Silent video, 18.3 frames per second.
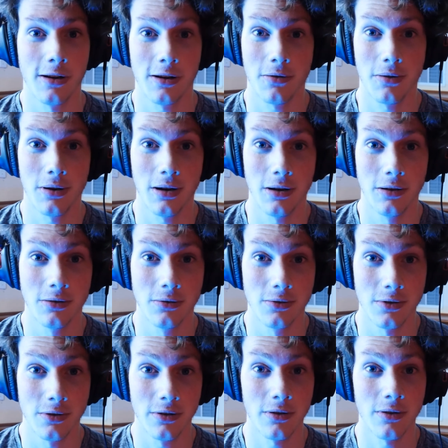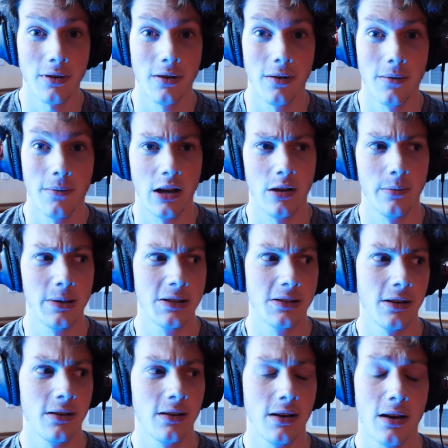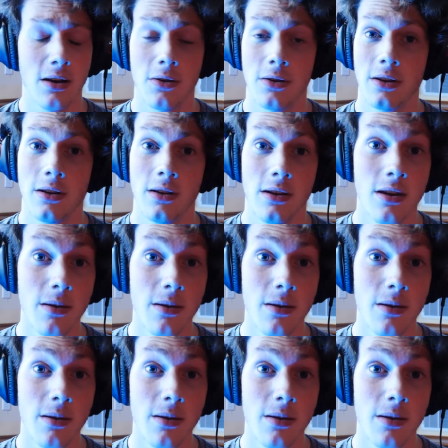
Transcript: create a tutorial, I'll be sending out an